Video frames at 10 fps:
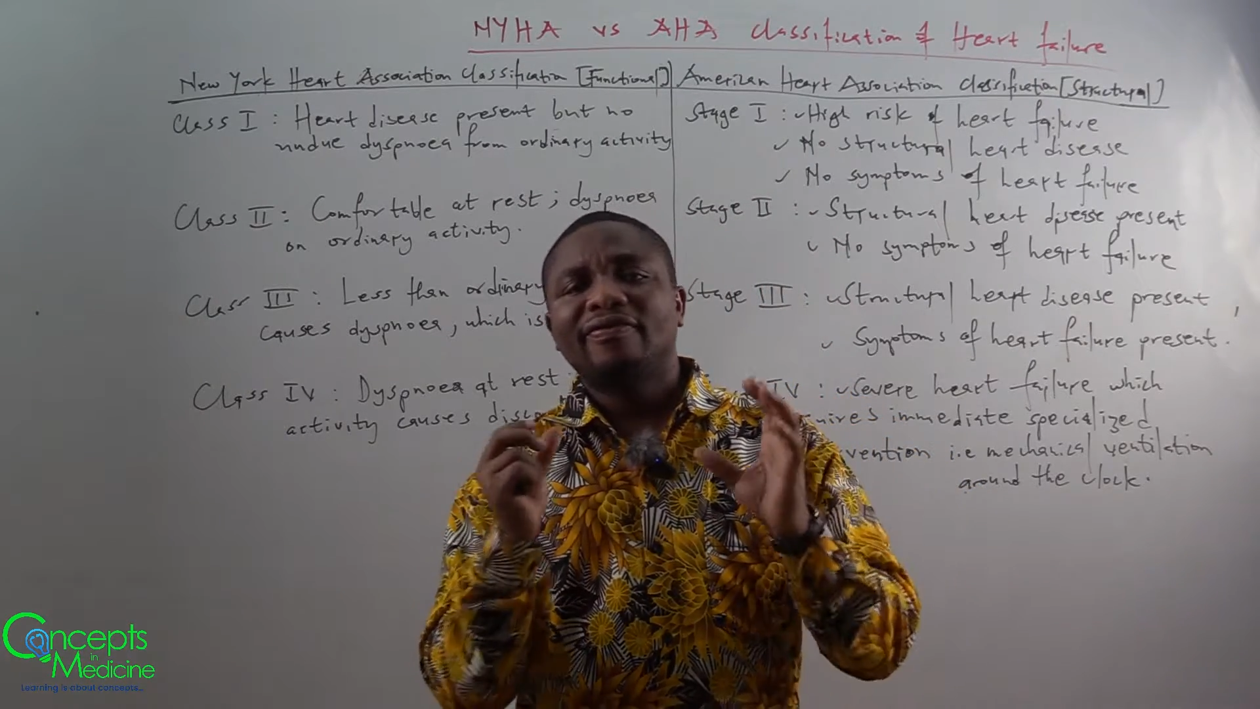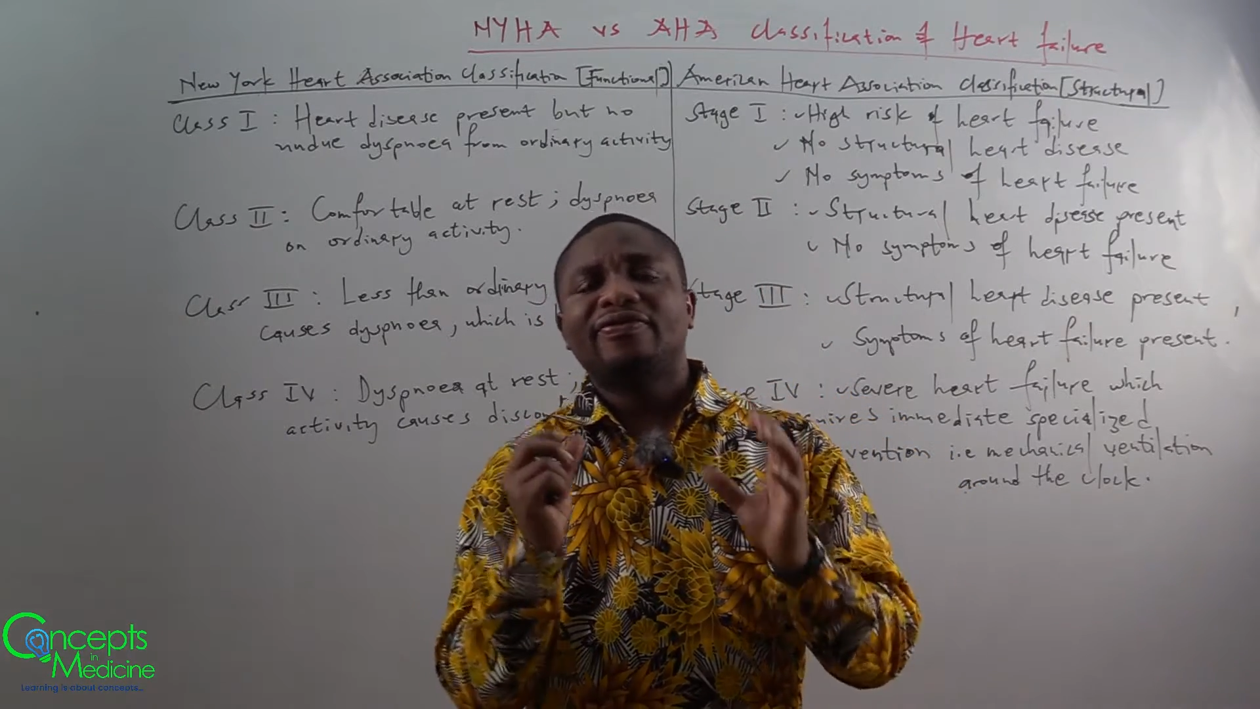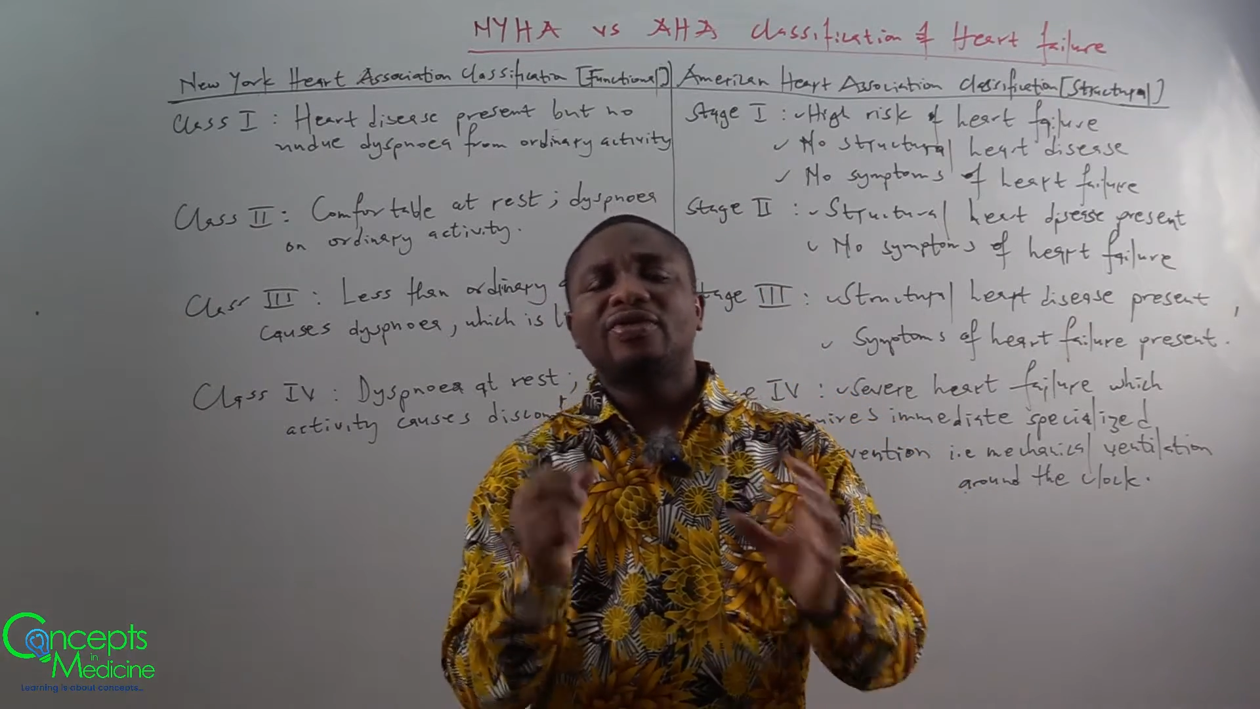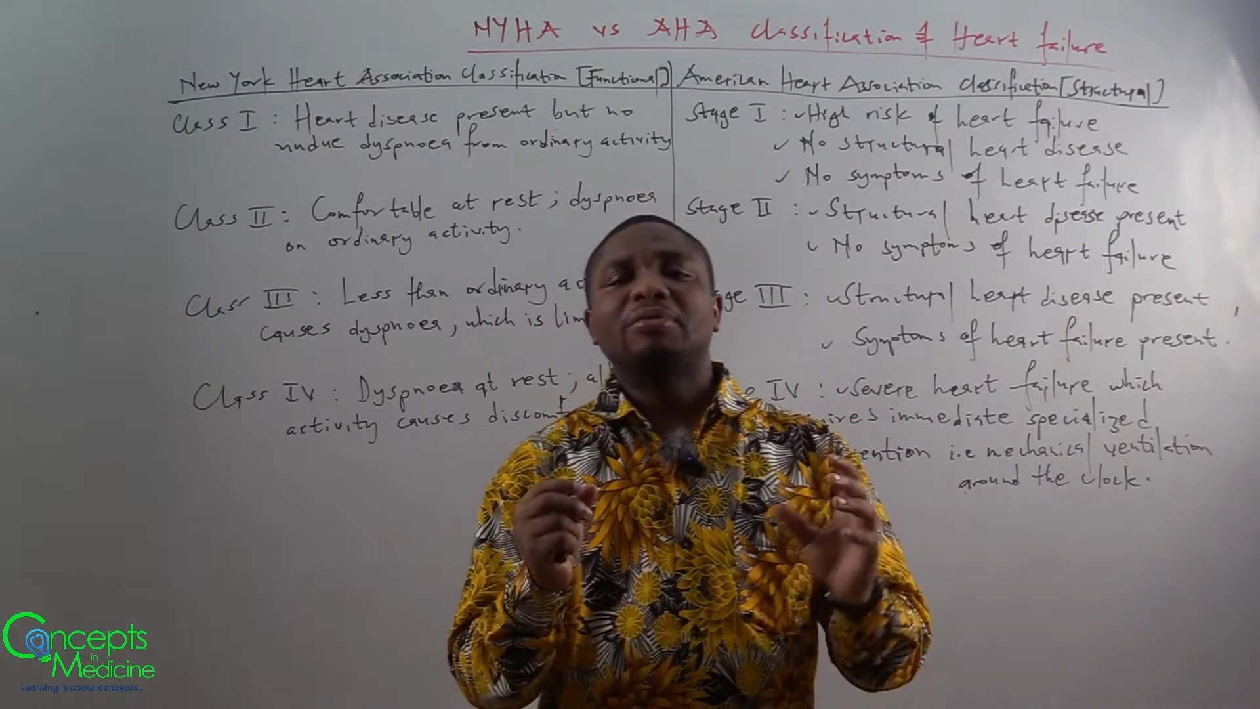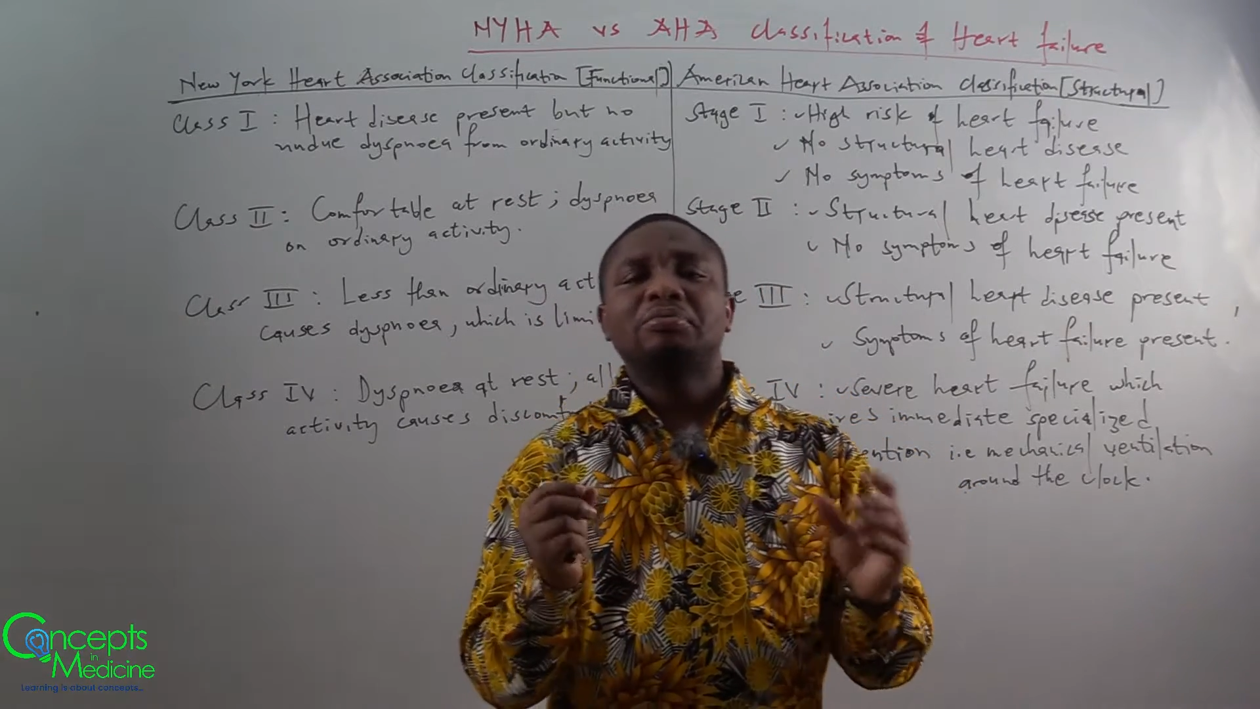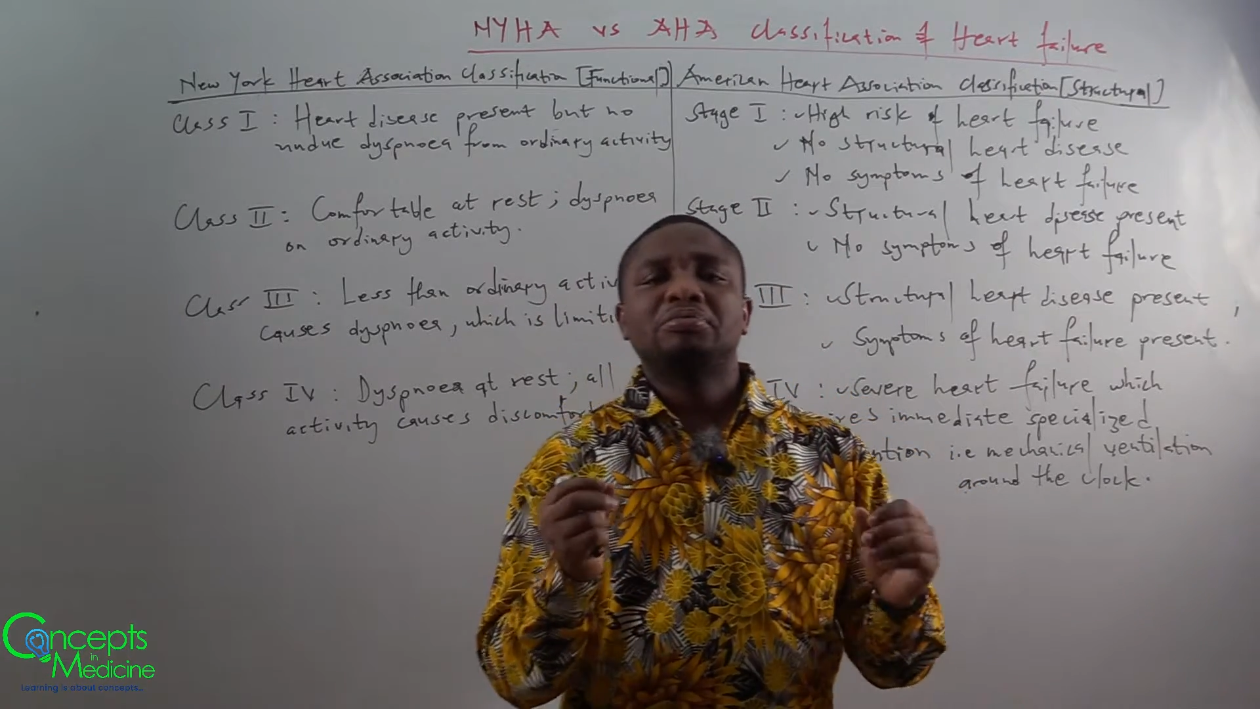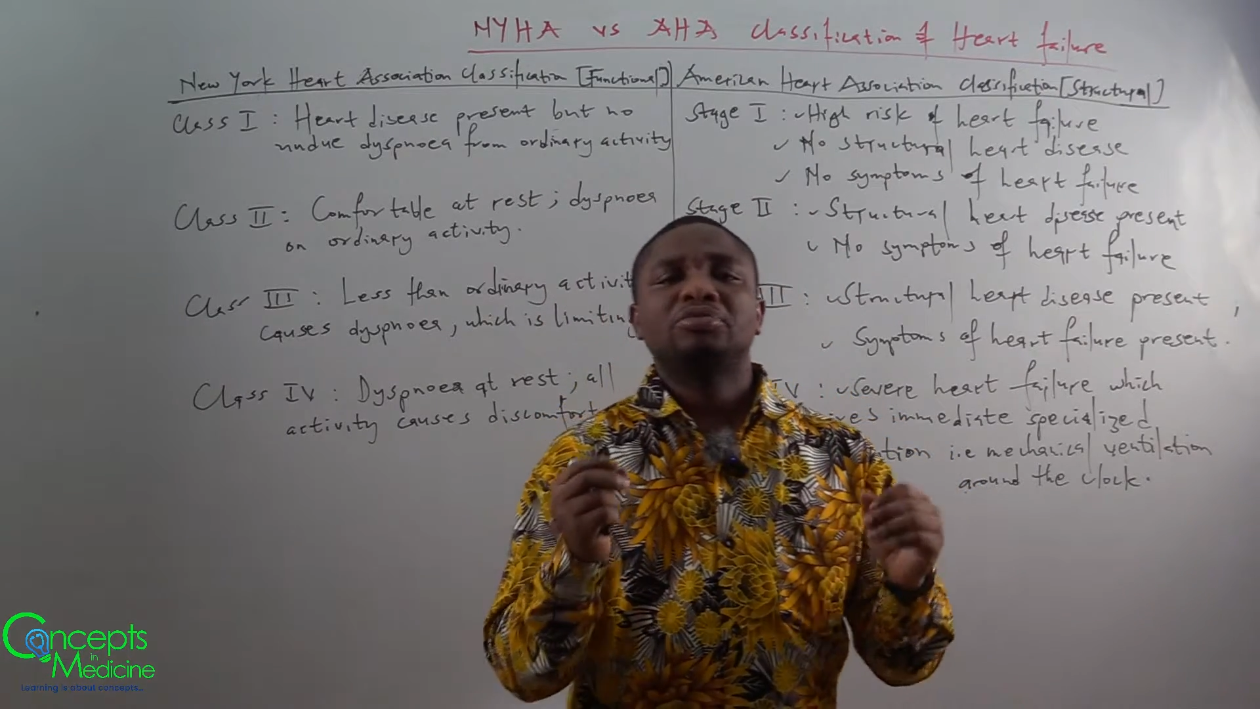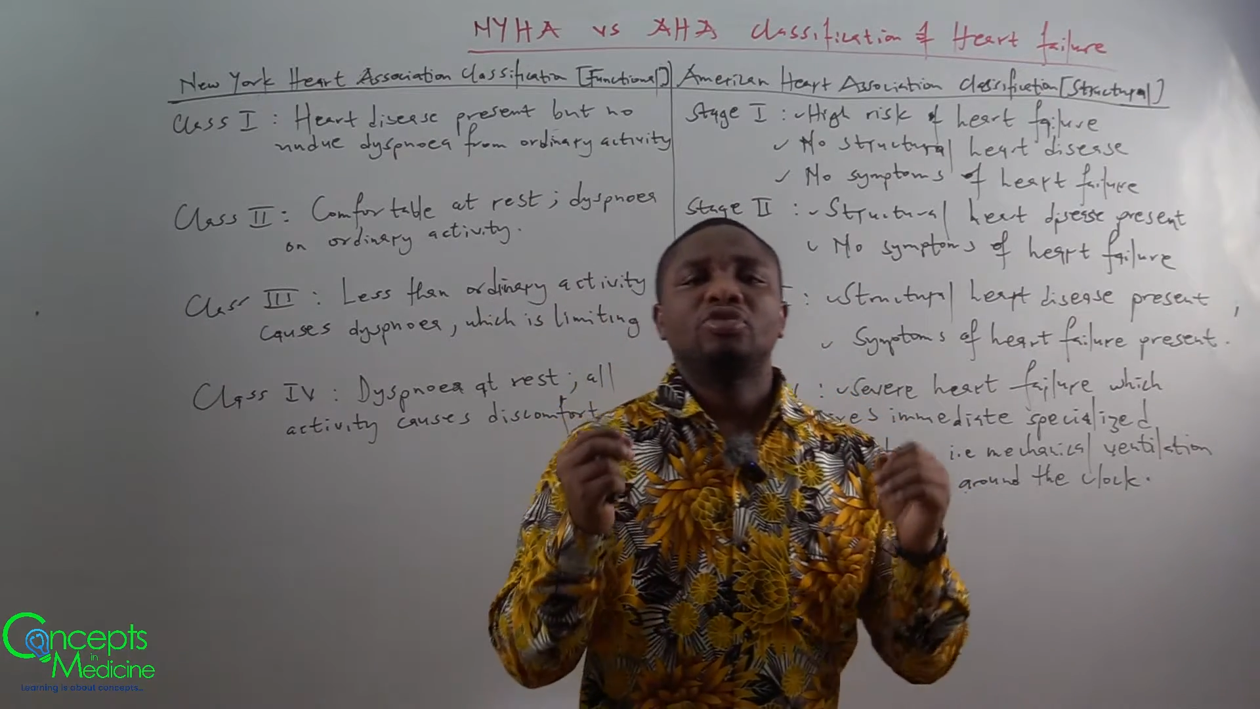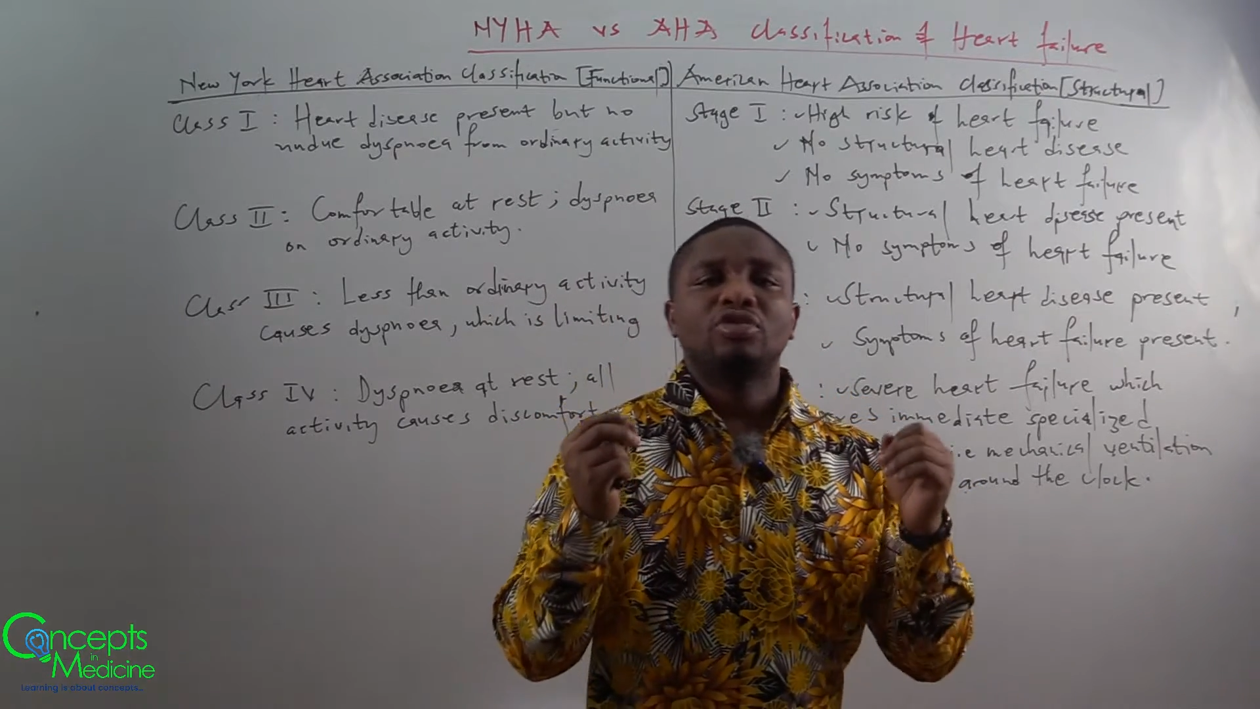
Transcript: from